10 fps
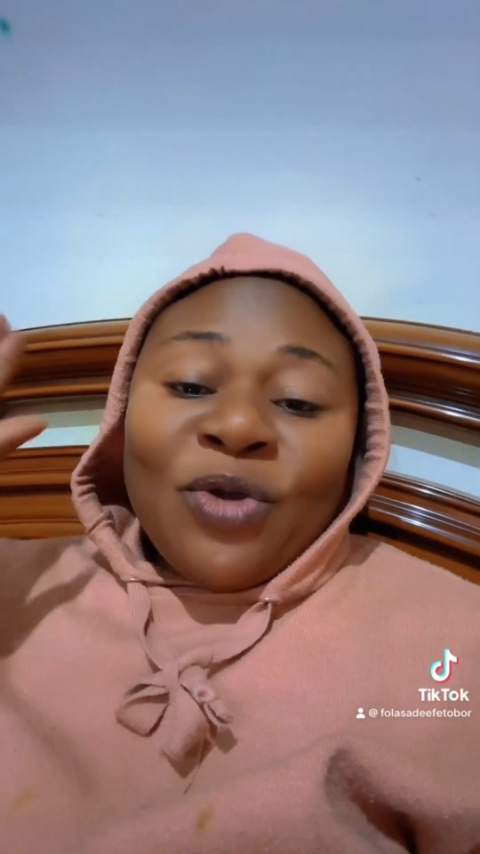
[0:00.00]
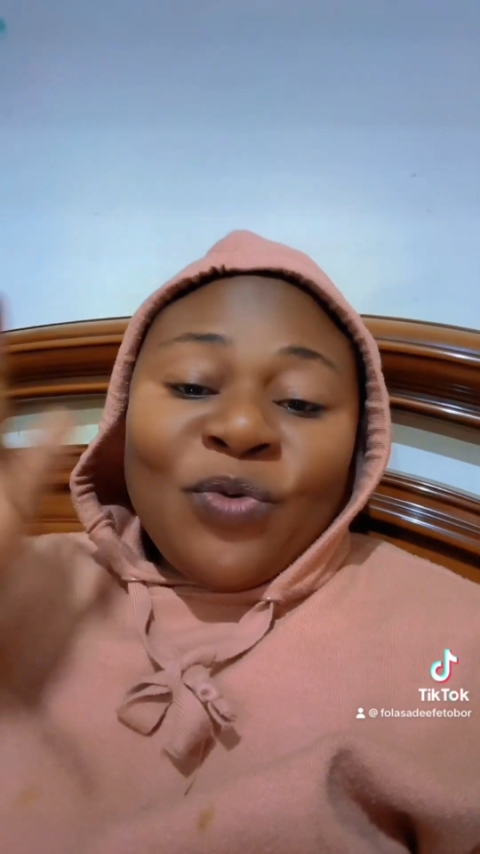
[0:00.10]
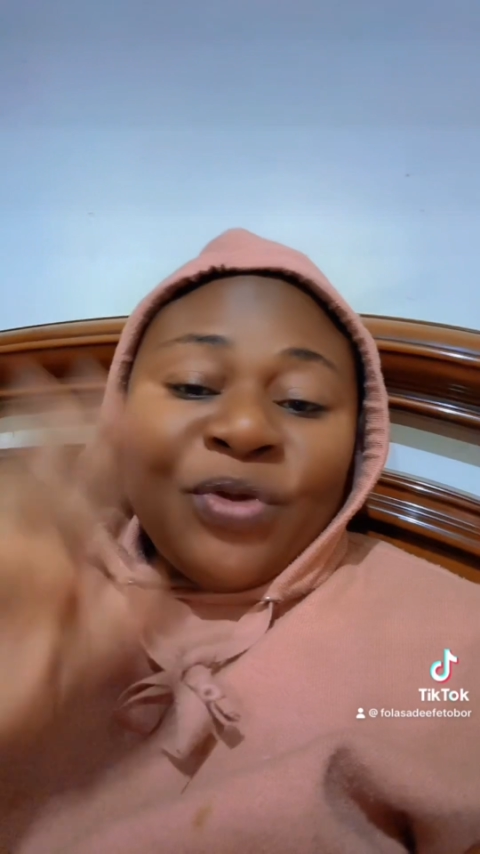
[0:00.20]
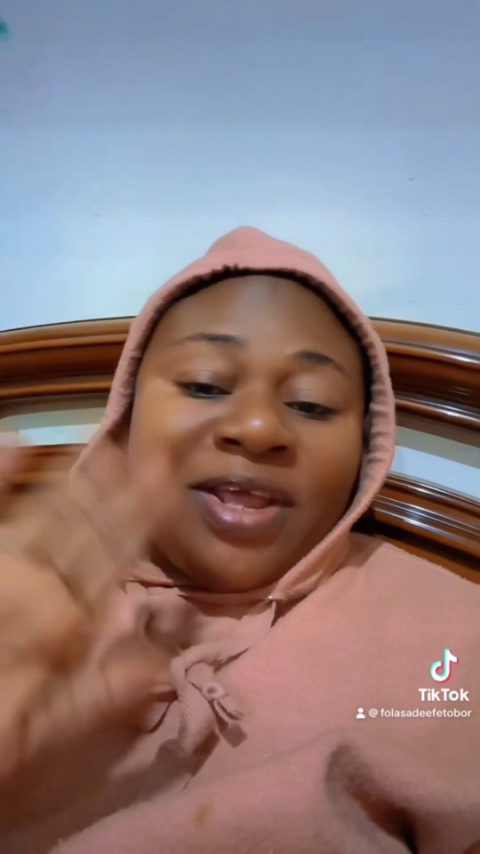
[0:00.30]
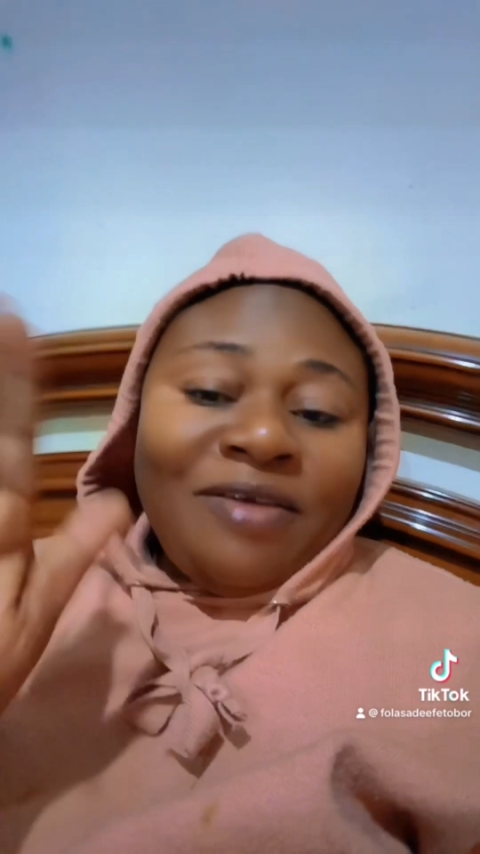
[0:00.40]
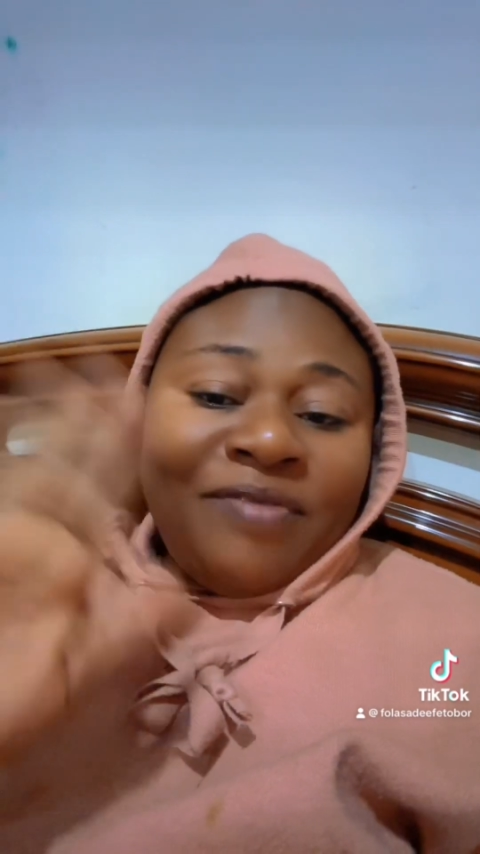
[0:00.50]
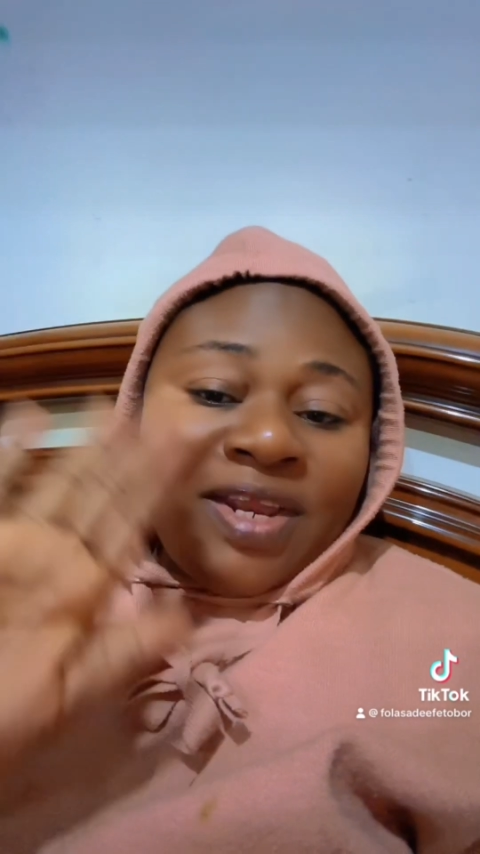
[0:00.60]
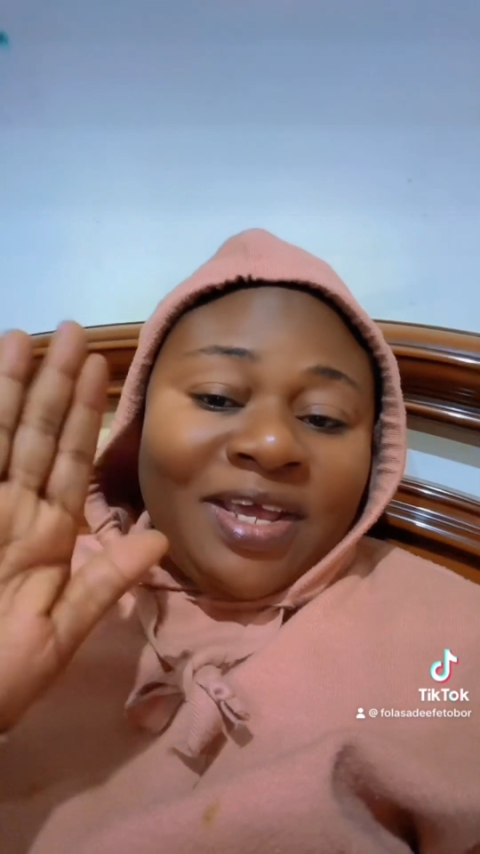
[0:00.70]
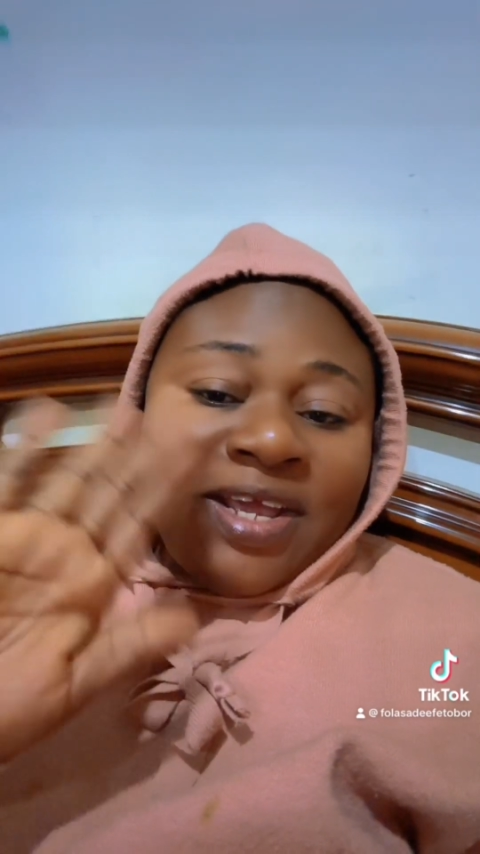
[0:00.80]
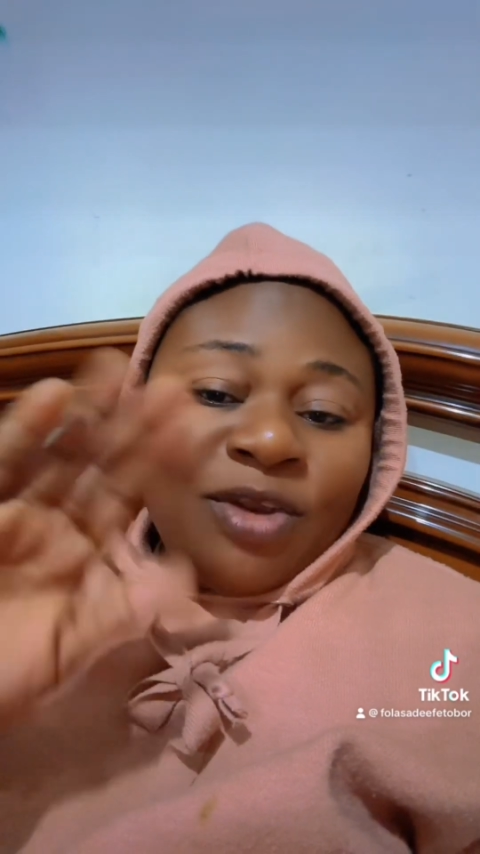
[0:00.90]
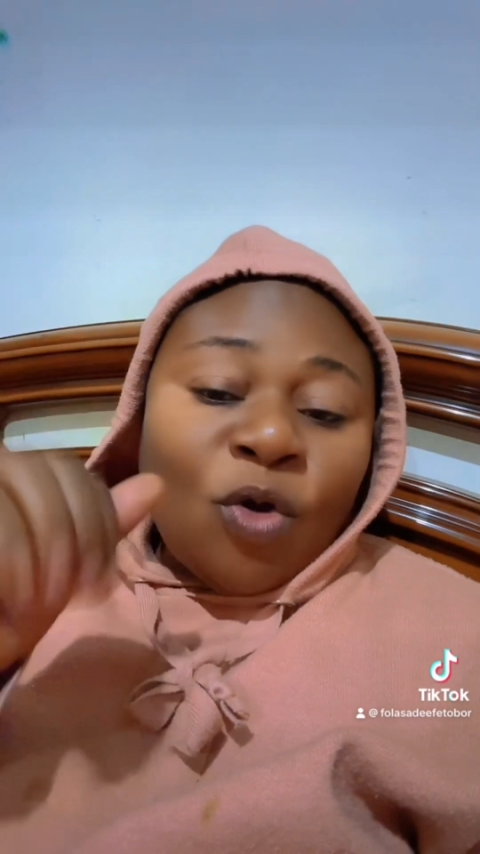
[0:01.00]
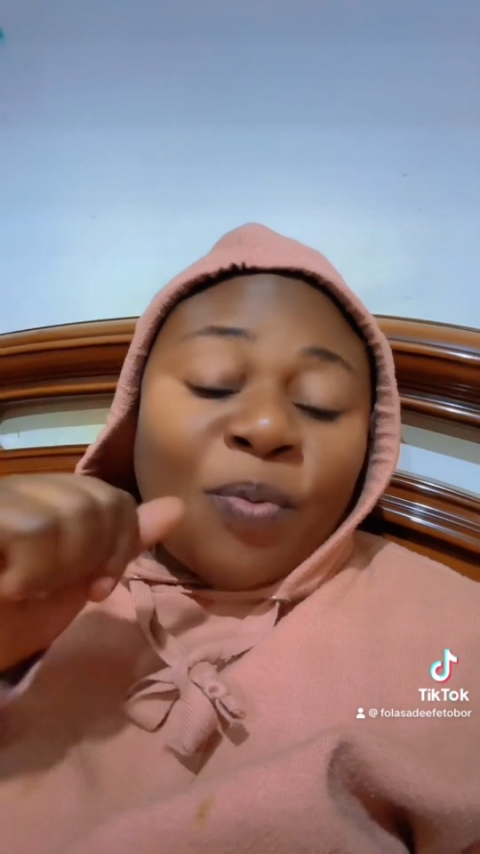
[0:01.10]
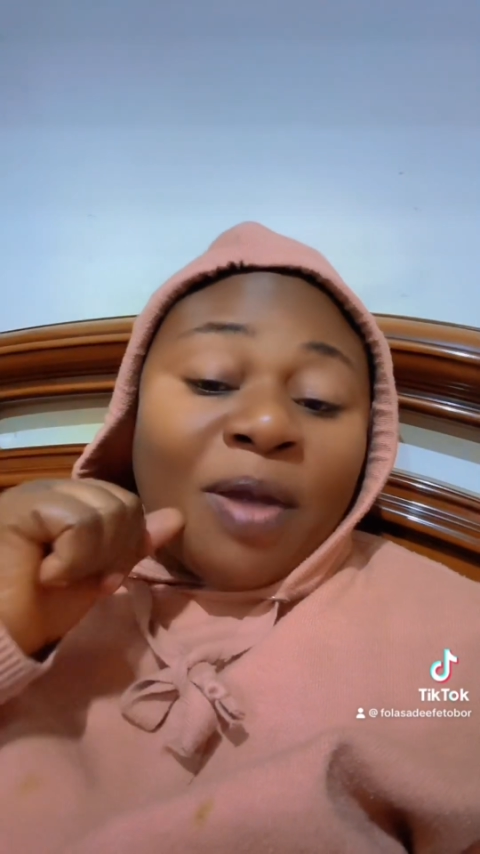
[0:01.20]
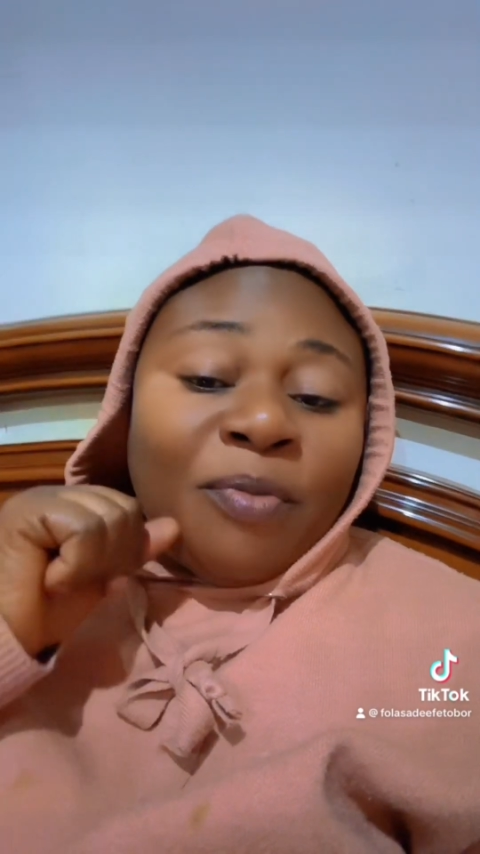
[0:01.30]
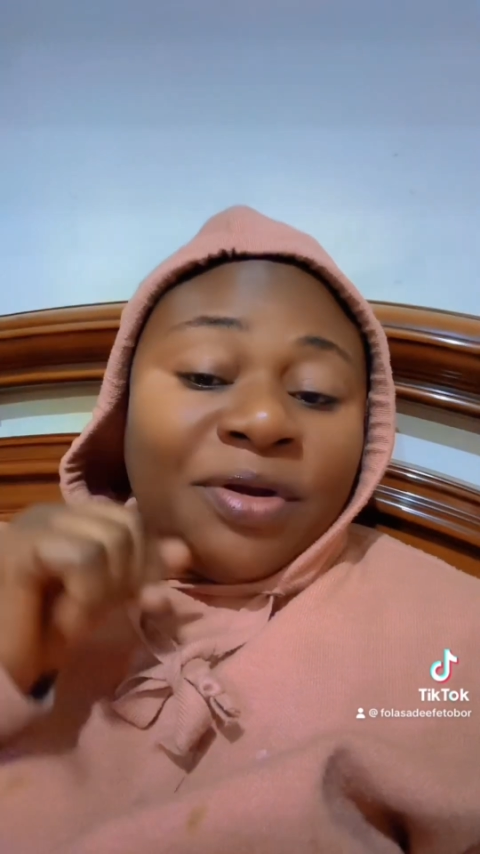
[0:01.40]
good evening, hope
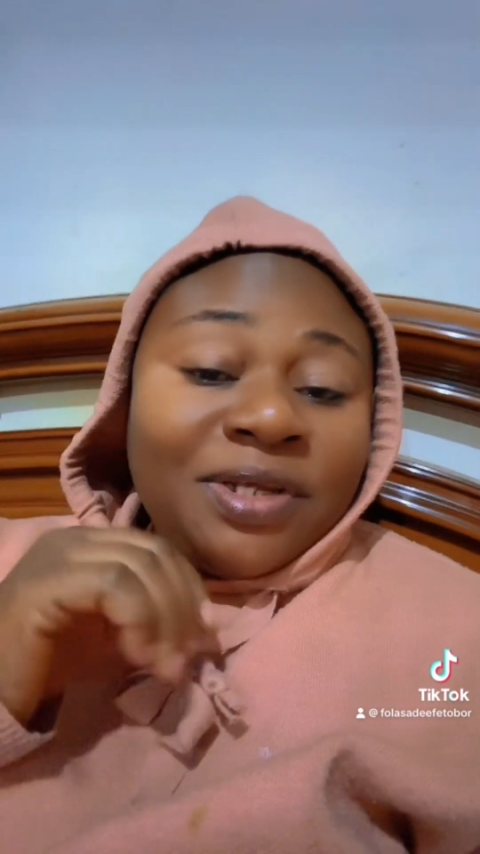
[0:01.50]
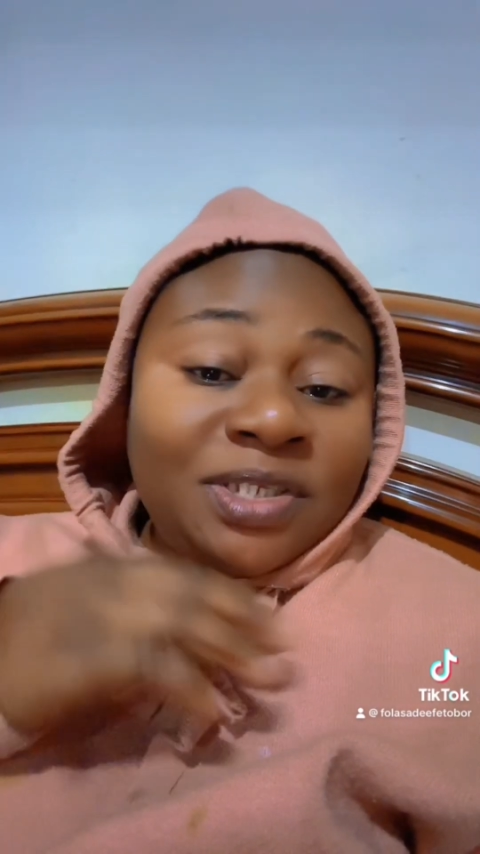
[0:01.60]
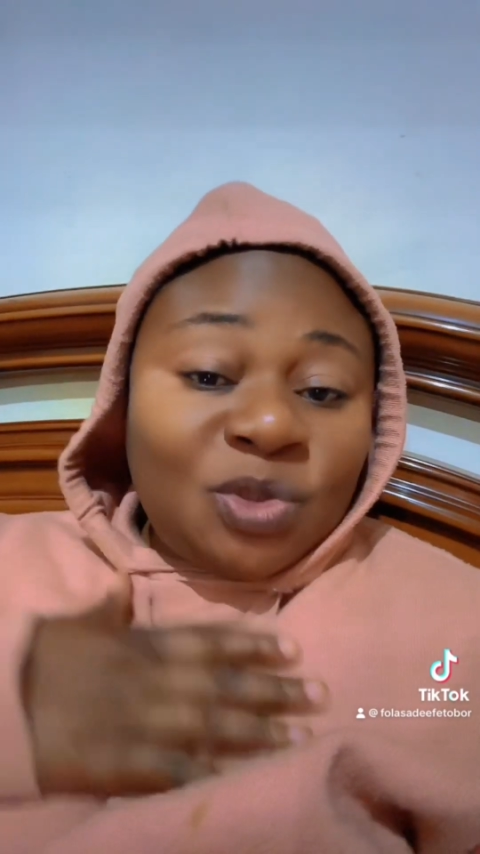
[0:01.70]
everybody's